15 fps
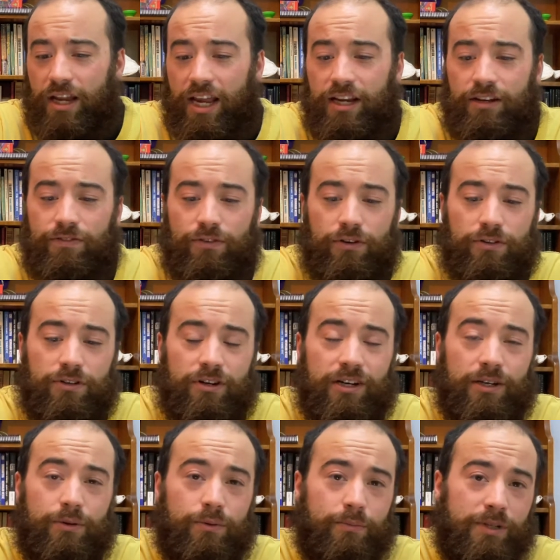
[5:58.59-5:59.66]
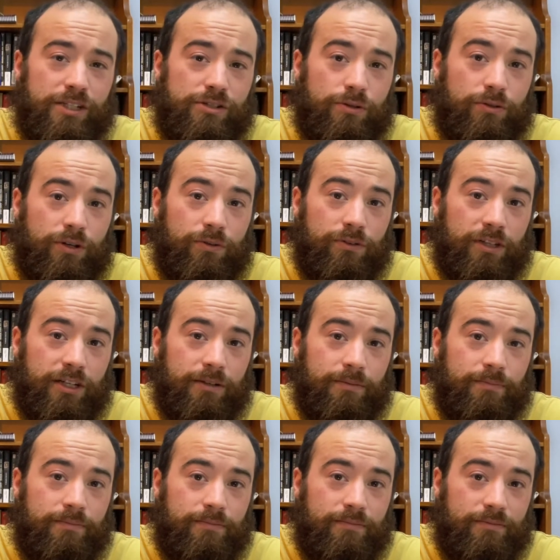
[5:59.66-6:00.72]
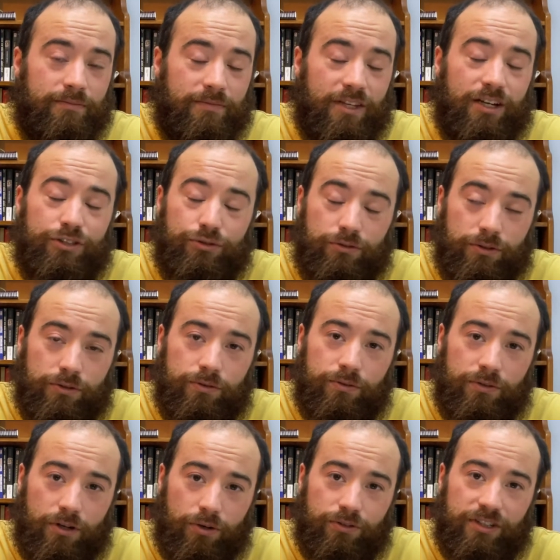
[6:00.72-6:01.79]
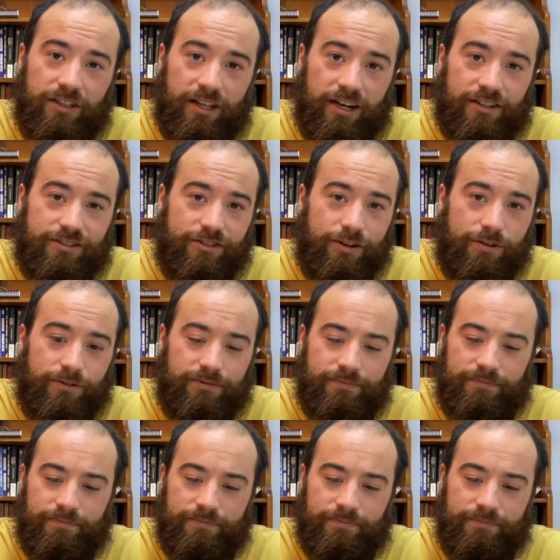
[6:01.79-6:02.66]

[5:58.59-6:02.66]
Any further, and it would be too lonely. A true Goldilocks zone.